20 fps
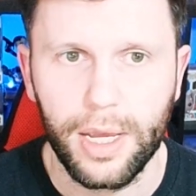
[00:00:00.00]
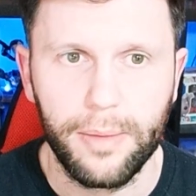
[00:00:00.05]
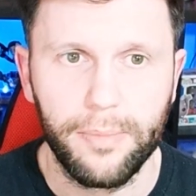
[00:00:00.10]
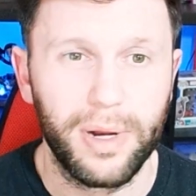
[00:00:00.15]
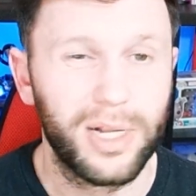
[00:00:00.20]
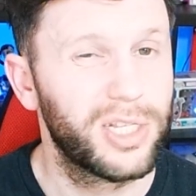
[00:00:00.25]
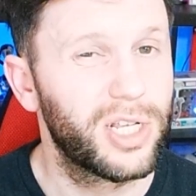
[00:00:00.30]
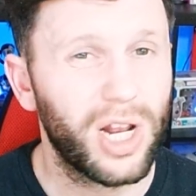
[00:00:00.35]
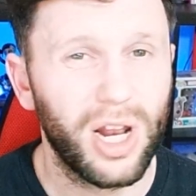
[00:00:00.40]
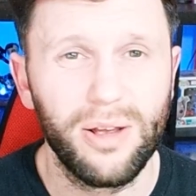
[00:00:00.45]

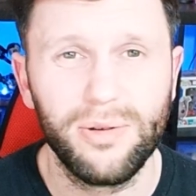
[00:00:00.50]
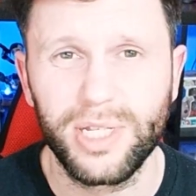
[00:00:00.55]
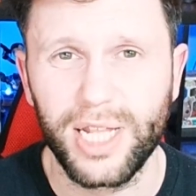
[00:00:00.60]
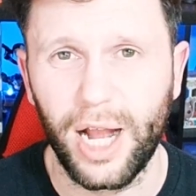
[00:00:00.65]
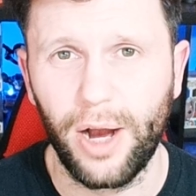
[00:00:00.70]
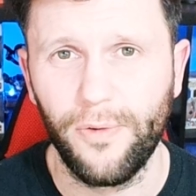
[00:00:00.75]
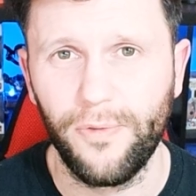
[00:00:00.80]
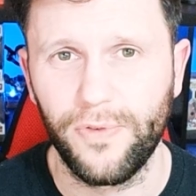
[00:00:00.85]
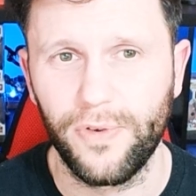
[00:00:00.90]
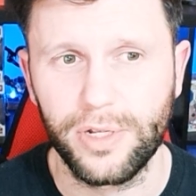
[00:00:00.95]
but it's a closed
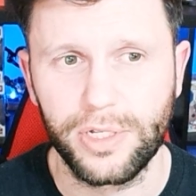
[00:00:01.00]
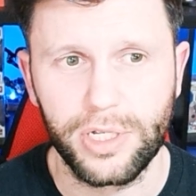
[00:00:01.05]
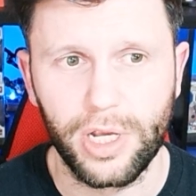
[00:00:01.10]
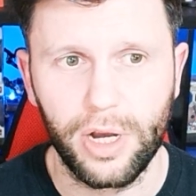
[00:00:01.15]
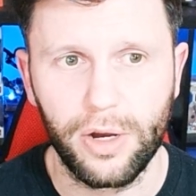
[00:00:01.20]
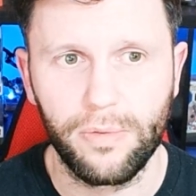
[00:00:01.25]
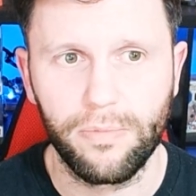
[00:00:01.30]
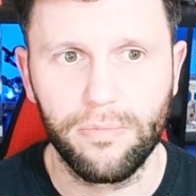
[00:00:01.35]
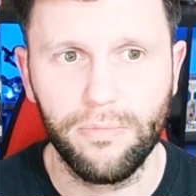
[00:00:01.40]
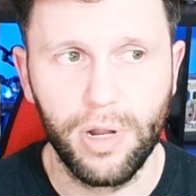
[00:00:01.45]
alpha.
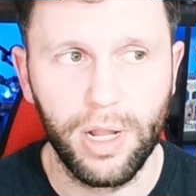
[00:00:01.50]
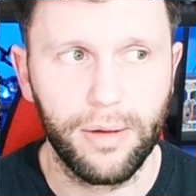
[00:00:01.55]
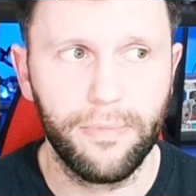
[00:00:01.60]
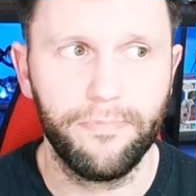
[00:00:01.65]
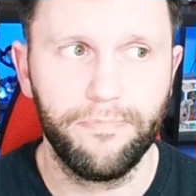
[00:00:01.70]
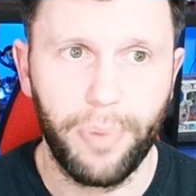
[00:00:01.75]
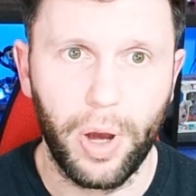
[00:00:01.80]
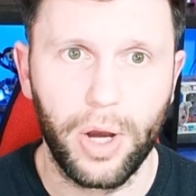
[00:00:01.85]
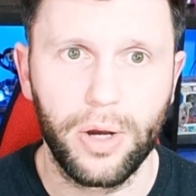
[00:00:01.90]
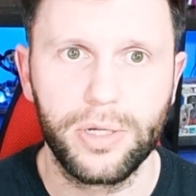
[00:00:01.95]
So
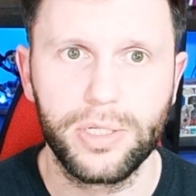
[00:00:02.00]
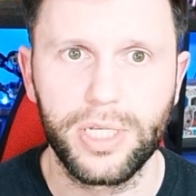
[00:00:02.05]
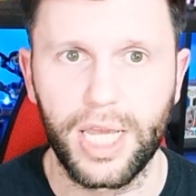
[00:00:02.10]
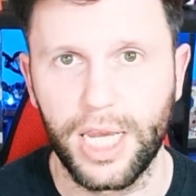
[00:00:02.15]
look, bugs,